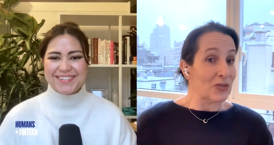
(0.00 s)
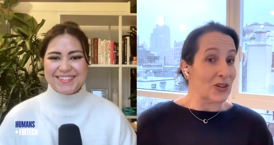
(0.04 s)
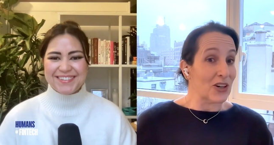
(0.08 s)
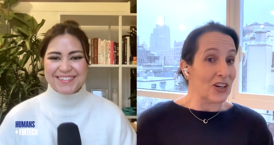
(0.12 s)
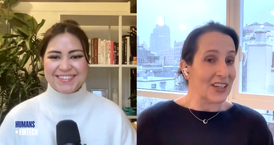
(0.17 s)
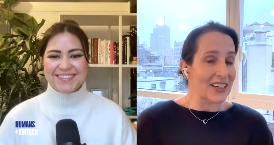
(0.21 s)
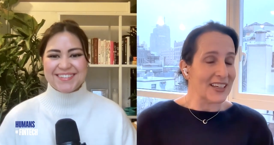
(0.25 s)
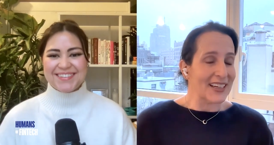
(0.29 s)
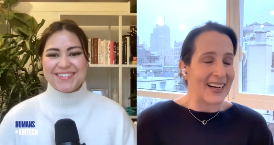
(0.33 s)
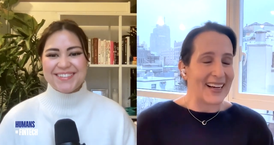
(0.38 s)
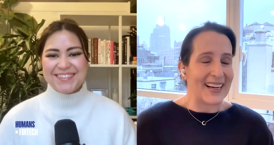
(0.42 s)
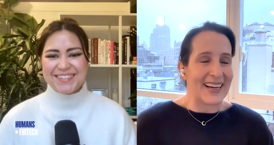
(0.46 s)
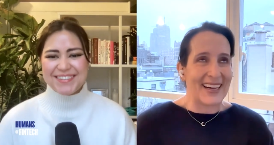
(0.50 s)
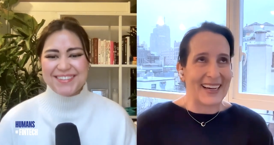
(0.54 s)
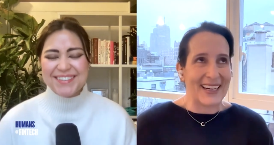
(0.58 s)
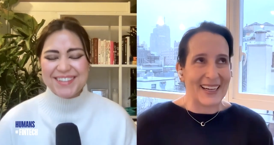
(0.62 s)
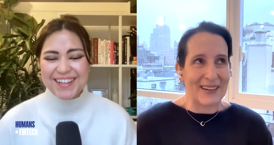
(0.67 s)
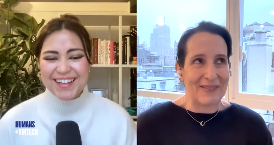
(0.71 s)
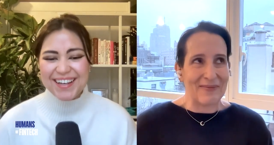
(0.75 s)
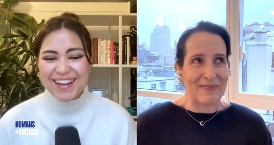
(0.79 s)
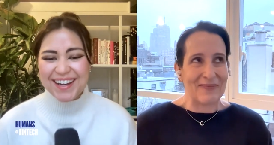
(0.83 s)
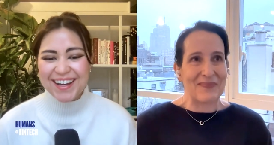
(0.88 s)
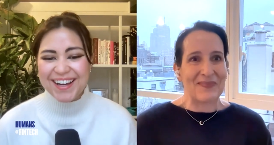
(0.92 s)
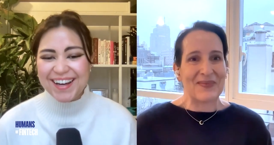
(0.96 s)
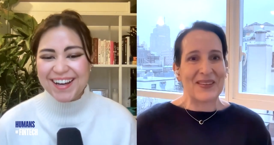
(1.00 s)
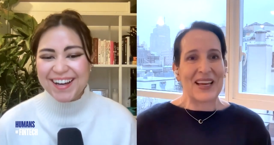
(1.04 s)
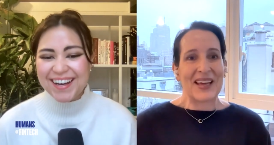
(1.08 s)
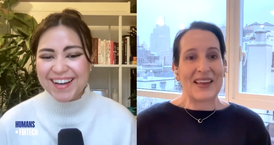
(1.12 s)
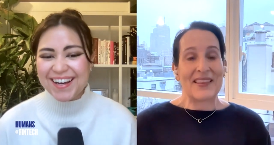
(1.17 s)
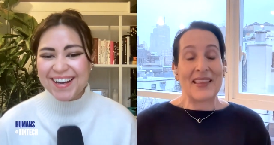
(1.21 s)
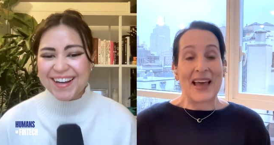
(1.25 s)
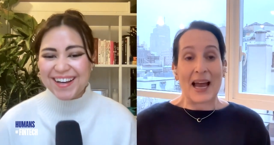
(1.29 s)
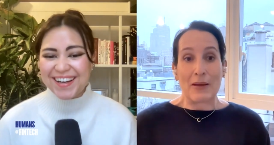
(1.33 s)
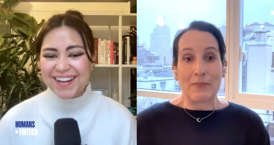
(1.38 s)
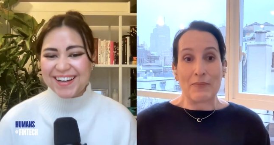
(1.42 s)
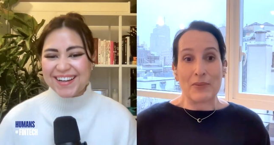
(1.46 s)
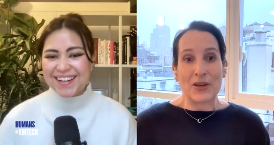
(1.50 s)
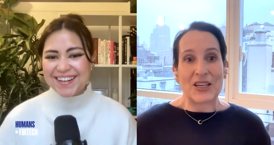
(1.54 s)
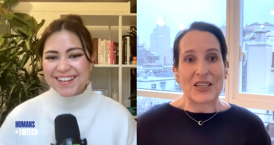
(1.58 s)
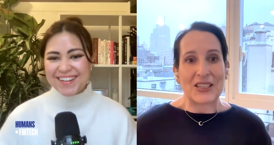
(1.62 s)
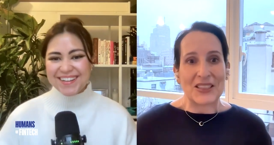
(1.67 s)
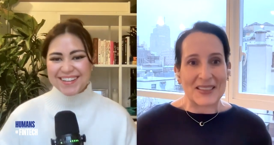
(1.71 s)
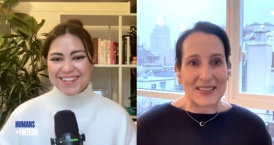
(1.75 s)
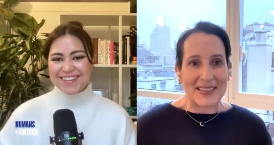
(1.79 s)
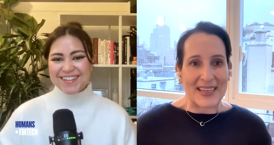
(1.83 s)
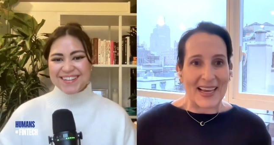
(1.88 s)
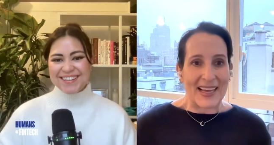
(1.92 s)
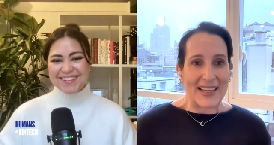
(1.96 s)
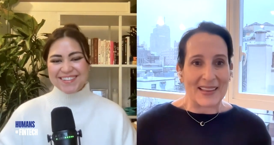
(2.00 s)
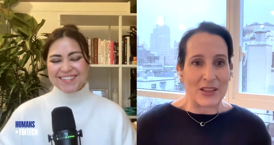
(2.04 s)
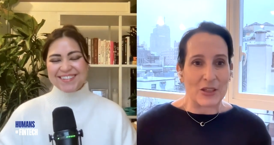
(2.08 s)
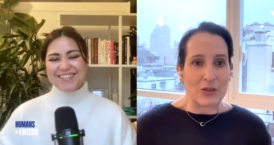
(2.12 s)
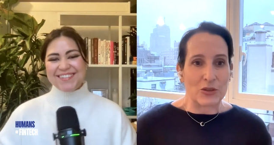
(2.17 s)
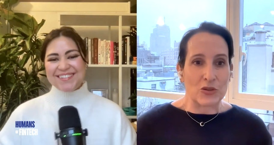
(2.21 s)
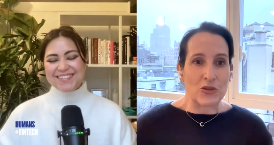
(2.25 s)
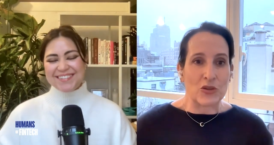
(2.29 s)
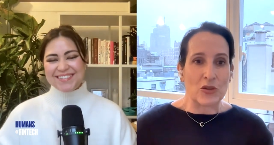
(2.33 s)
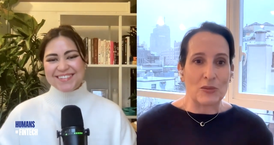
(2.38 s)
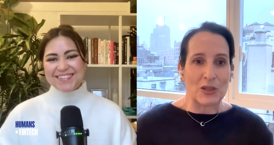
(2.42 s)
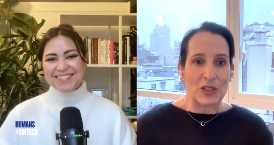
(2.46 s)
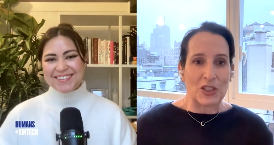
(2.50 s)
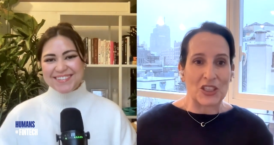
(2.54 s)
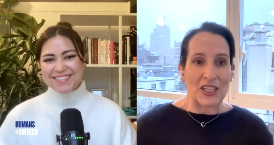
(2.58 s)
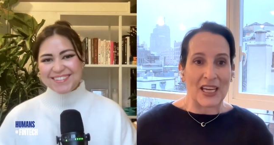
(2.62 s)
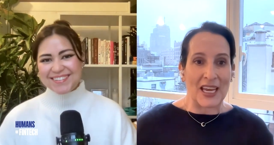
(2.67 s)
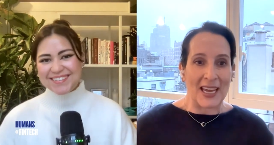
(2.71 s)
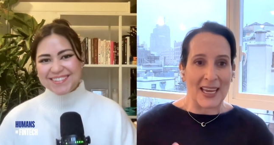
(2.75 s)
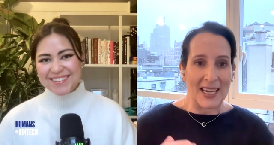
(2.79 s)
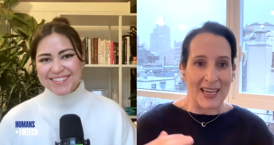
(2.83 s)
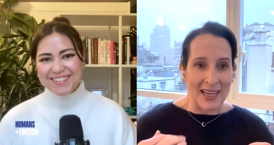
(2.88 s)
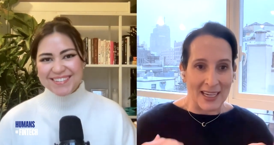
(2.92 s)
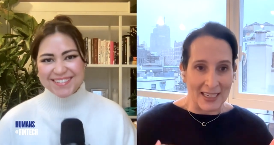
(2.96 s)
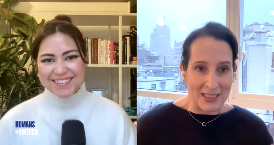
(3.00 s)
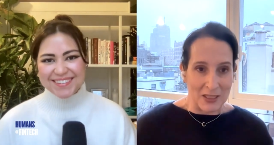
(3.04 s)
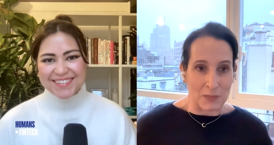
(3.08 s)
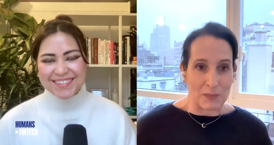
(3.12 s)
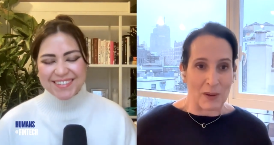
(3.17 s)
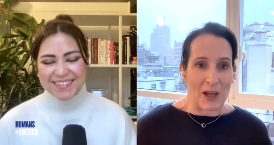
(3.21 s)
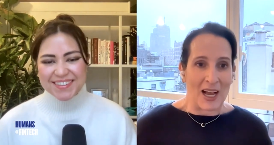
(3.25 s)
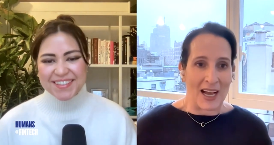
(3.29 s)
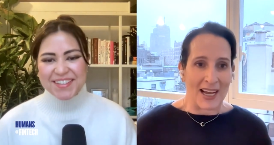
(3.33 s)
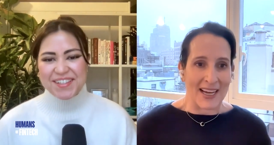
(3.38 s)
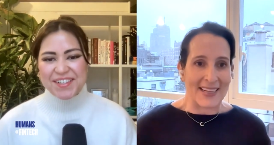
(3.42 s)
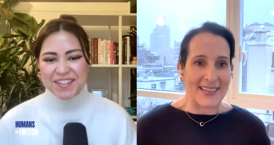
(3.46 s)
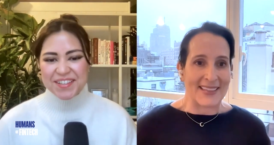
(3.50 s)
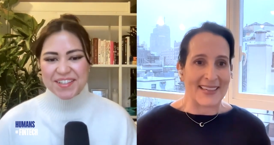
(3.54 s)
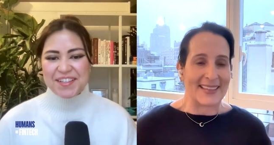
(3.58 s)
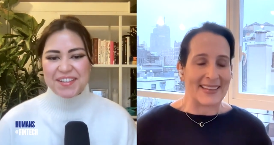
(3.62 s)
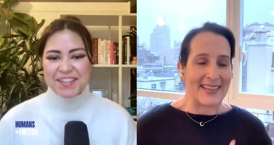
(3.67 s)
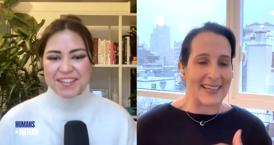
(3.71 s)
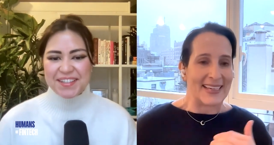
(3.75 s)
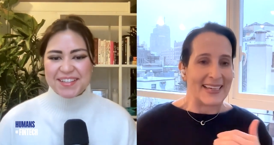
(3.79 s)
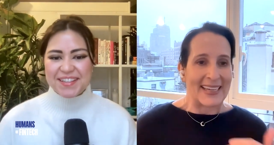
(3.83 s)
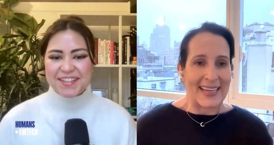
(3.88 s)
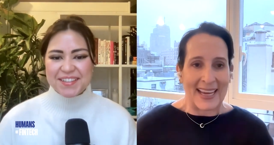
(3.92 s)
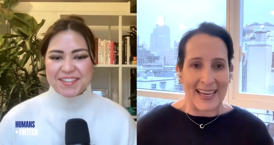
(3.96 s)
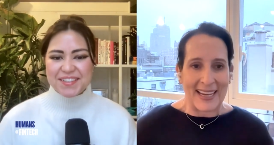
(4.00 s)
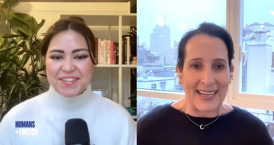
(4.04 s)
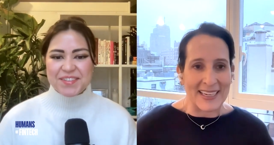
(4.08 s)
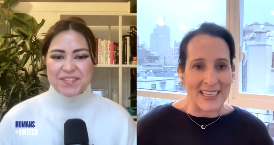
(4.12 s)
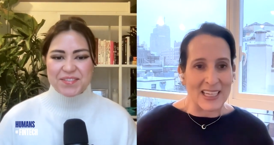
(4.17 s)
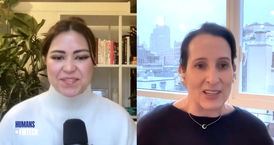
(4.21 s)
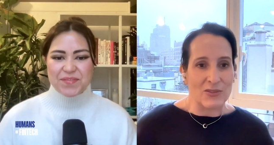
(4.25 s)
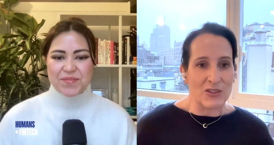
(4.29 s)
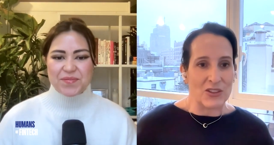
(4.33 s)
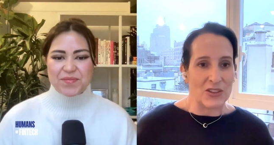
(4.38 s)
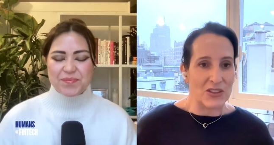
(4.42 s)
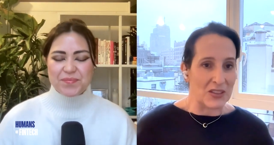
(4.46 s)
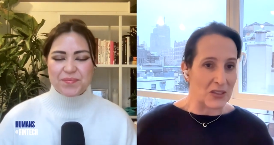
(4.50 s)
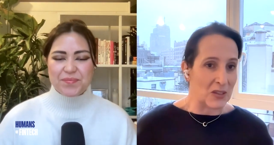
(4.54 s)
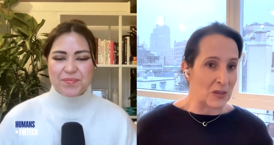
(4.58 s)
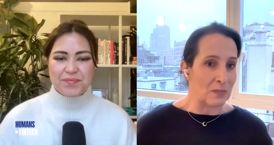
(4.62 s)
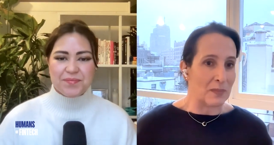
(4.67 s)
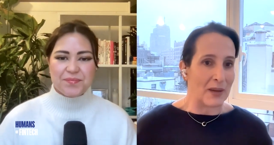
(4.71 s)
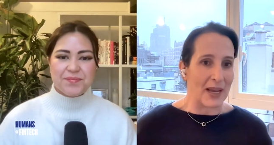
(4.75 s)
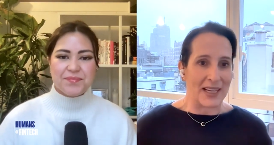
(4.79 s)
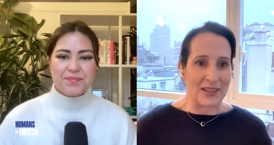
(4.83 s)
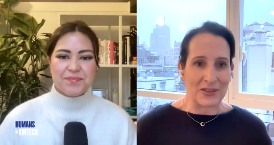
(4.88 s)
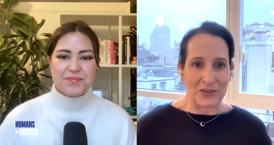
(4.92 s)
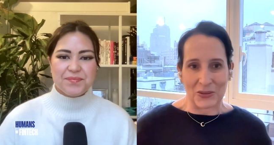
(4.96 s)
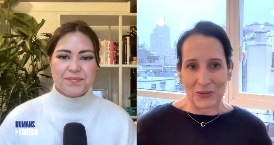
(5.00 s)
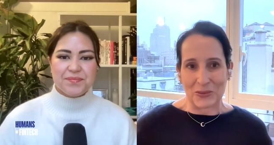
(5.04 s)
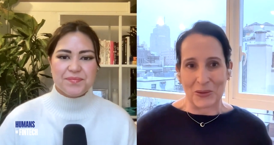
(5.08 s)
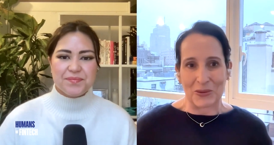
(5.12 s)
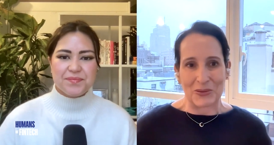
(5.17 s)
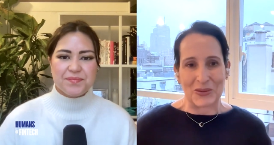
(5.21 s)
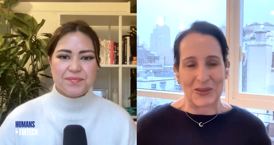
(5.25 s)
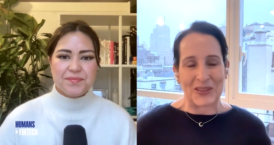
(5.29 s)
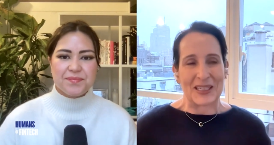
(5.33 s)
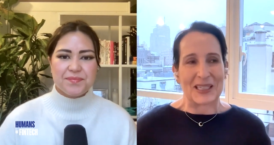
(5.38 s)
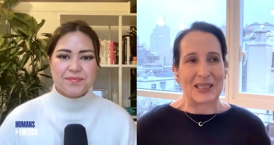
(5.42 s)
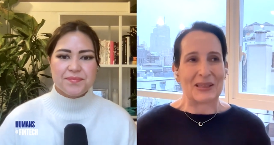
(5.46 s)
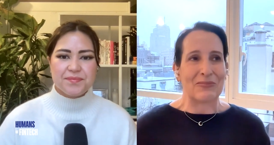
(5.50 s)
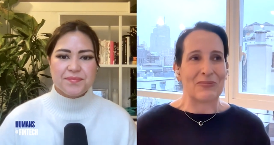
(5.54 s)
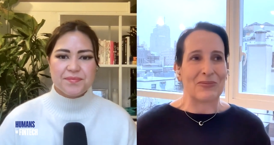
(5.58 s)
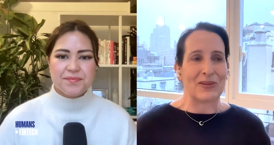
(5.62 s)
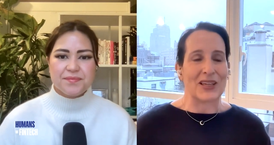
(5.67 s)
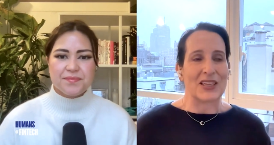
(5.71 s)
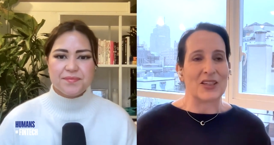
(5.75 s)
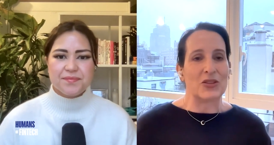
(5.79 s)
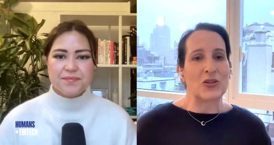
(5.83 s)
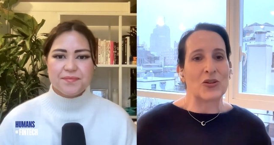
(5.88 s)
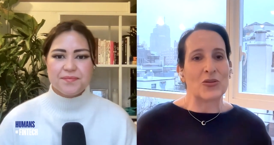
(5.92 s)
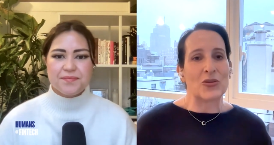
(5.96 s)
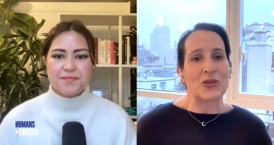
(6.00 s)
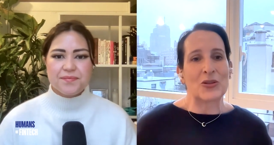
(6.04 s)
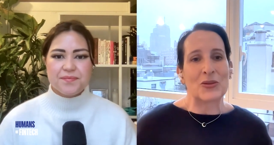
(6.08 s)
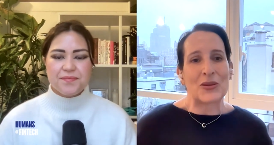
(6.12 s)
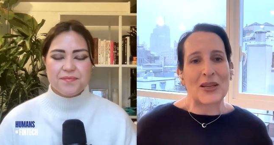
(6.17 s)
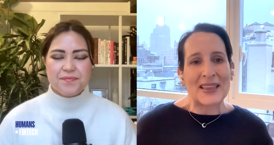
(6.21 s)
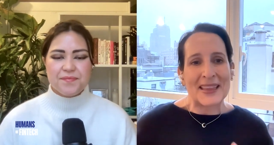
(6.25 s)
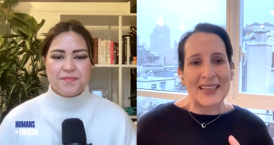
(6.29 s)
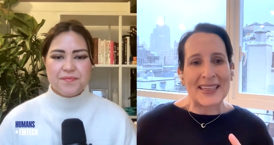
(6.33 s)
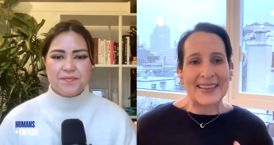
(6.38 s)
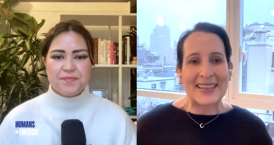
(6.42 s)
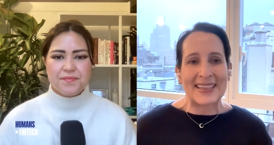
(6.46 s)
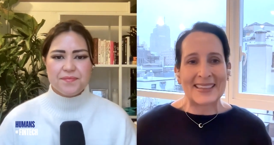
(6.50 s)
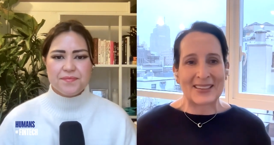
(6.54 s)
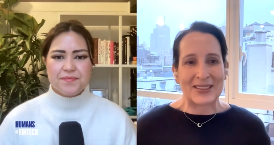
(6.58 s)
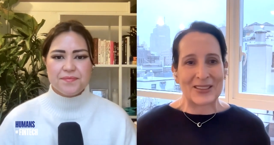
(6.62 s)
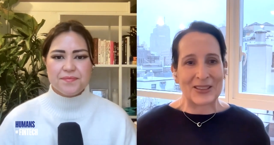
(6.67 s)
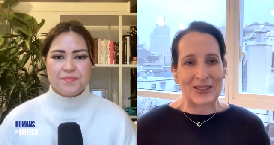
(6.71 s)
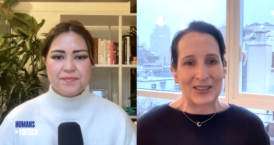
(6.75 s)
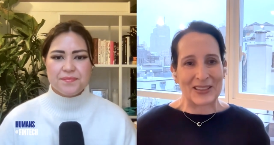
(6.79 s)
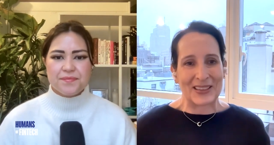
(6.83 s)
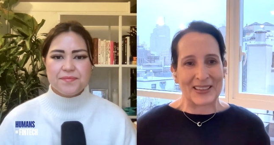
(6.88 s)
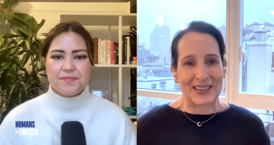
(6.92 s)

Speaker 1: fraud. Um, that being said, there's so much chaos behind it that yeah. he can't even dismantle what was taking place. So, so I think that's a good.